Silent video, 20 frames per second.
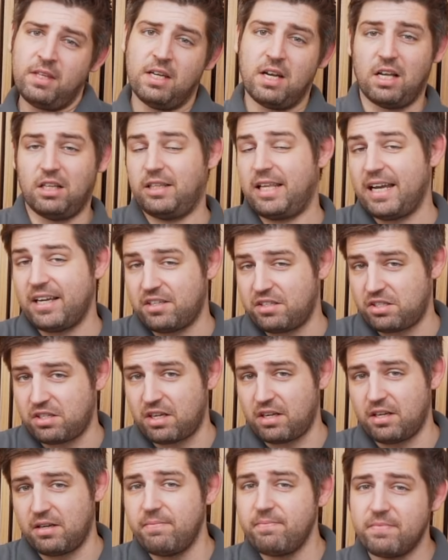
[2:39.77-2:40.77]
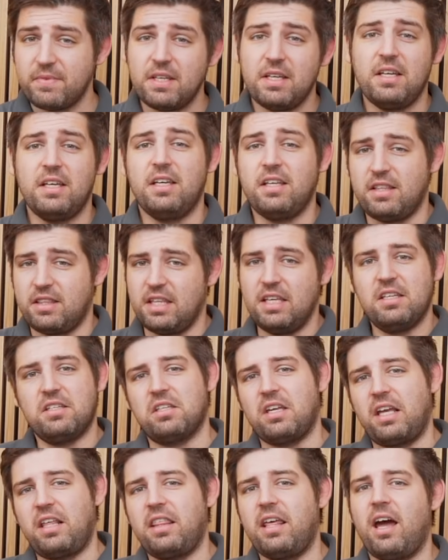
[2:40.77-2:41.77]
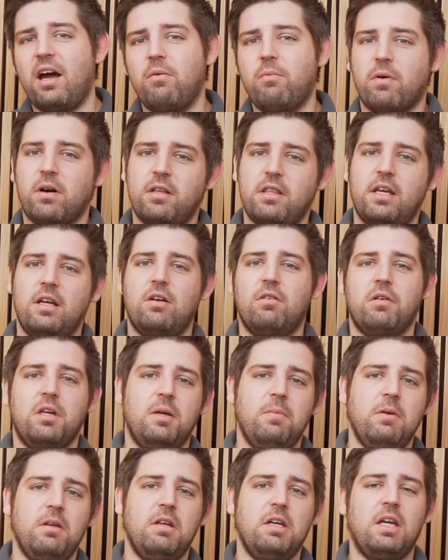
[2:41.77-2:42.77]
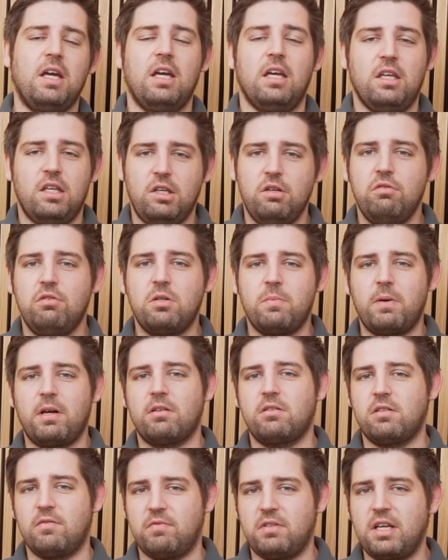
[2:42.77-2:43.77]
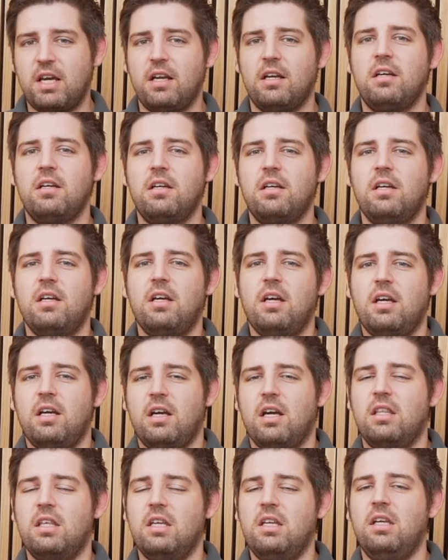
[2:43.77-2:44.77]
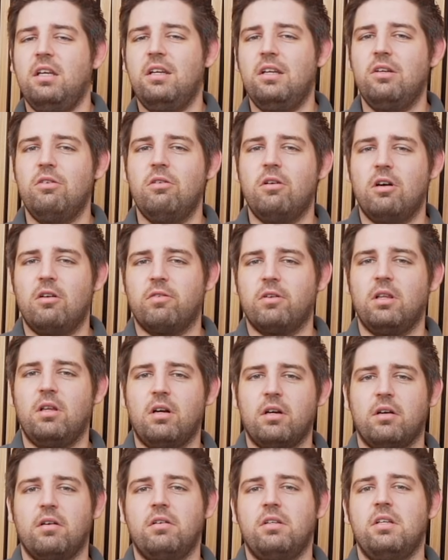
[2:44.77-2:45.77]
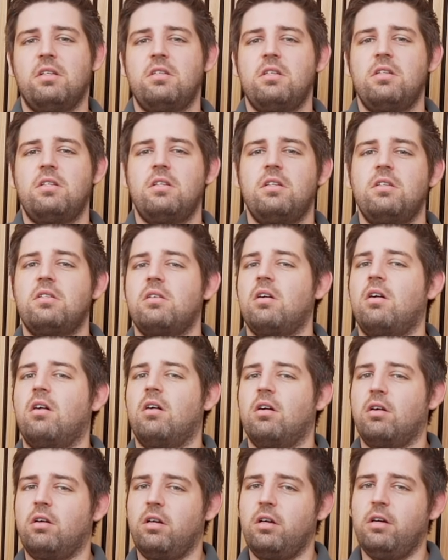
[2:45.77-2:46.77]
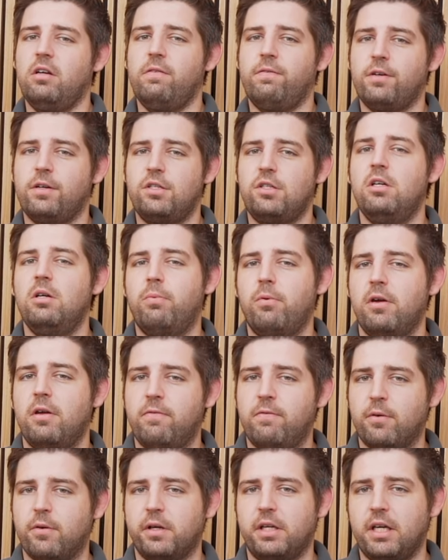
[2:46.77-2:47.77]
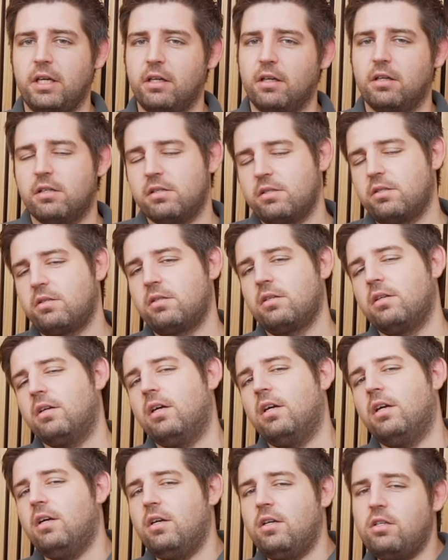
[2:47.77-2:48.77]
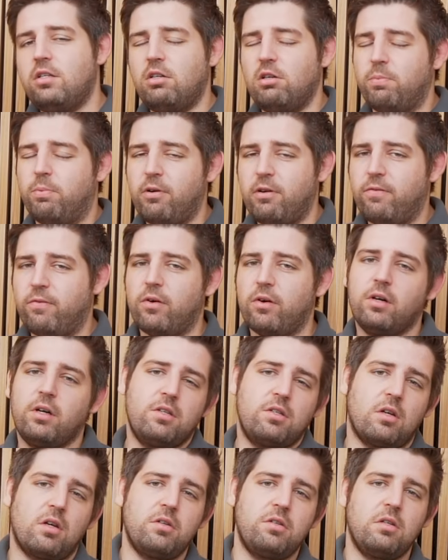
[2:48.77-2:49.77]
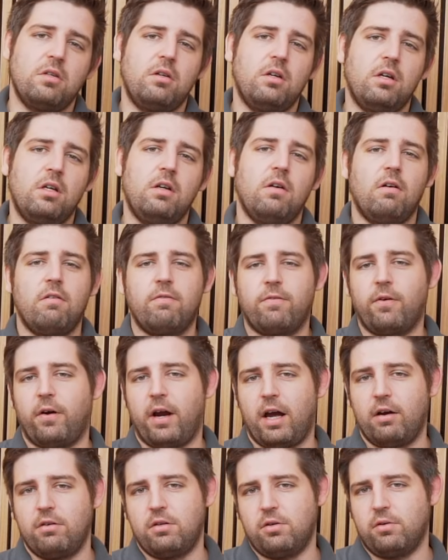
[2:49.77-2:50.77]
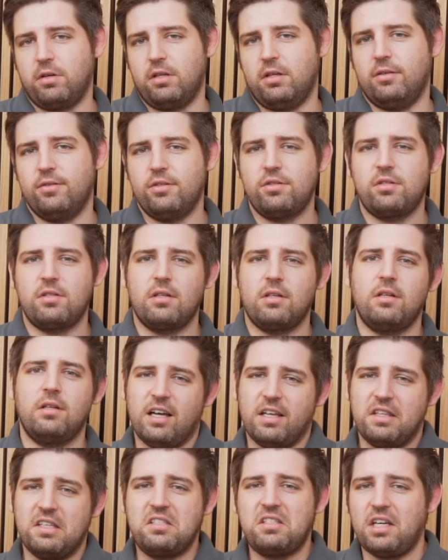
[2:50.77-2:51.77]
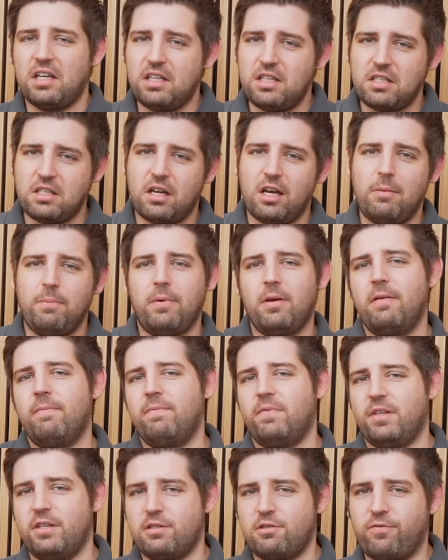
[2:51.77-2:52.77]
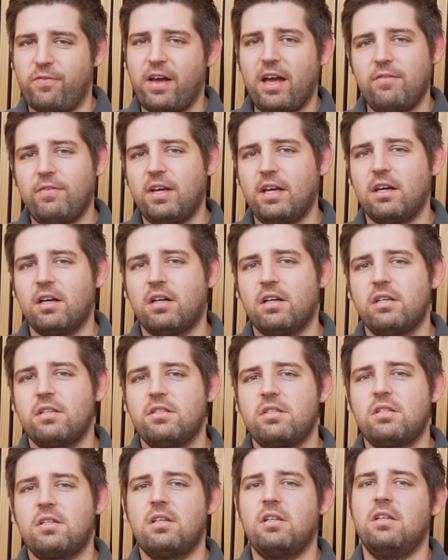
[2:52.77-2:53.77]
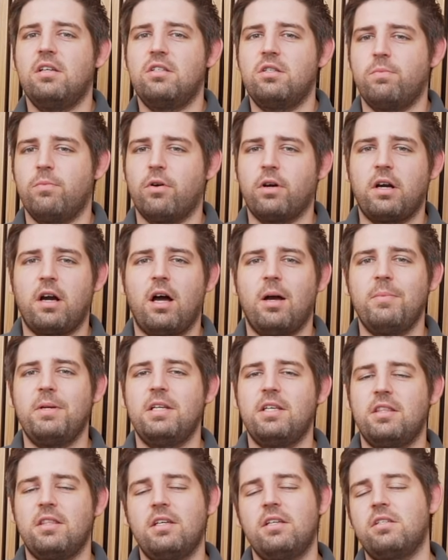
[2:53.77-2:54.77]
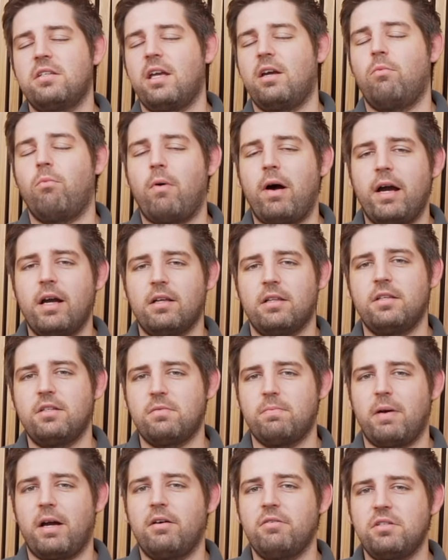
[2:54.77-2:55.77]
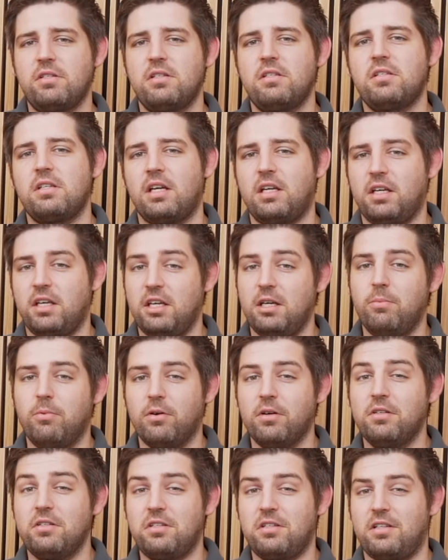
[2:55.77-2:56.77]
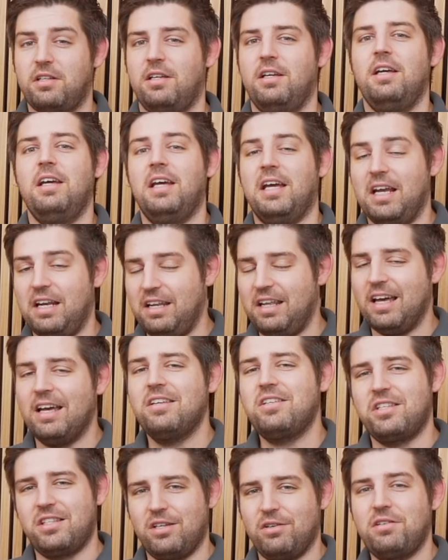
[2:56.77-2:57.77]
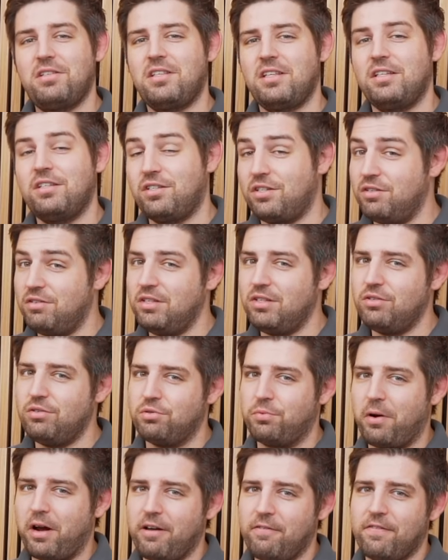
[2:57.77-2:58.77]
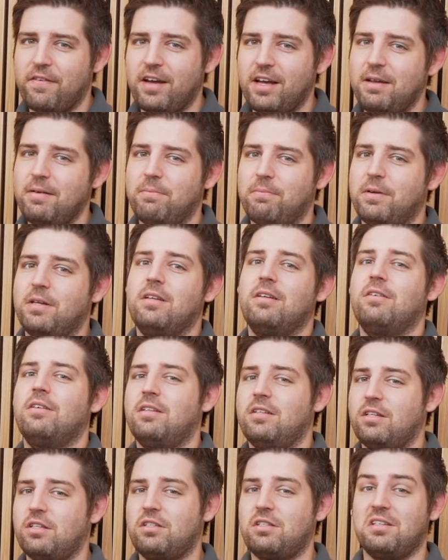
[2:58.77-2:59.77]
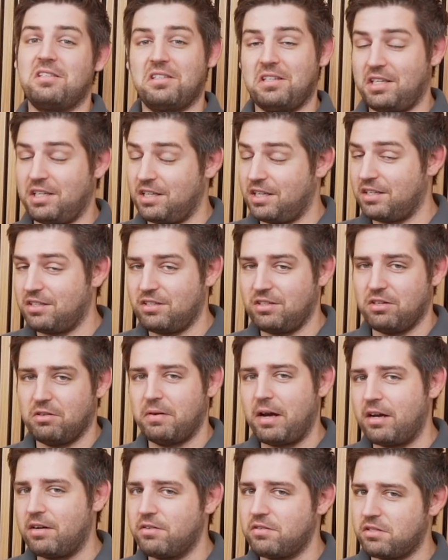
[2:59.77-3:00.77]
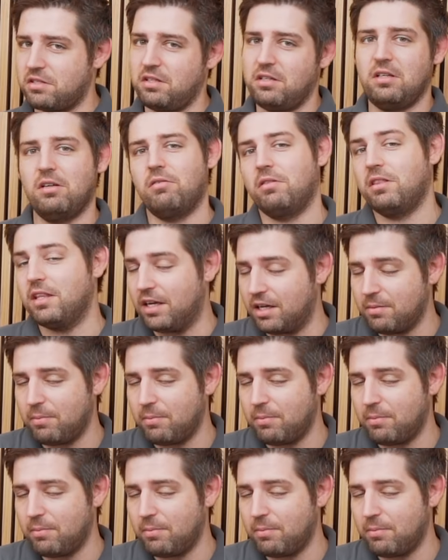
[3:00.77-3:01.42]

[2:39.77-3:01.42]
Alexa, things like that where they don't communicate huge amounts of data and they need to do it over longer distances are good for 2.4 gigahertz. 2.4 is also good for outdoor use. The second type is 5 gigahertz. It's more common in things like wireless mouses and keyboards. And yes, those things do use Wi-Fi, but it just doesn't connect to your router, so you don't think